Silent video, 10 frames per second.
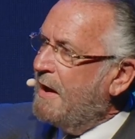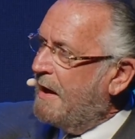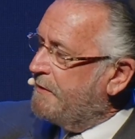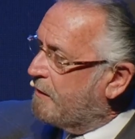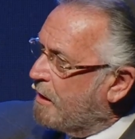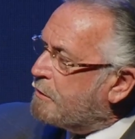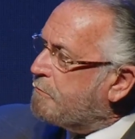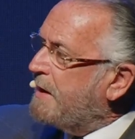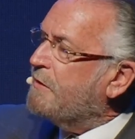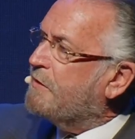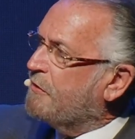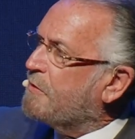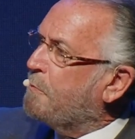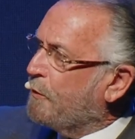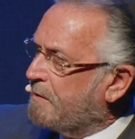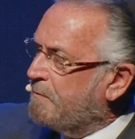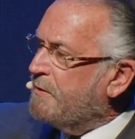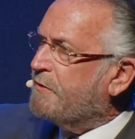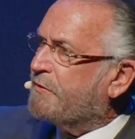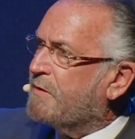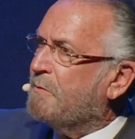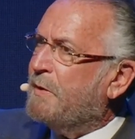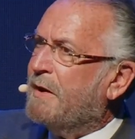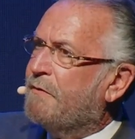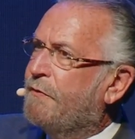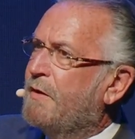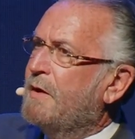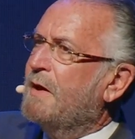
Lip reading: and there are great disappointments that we have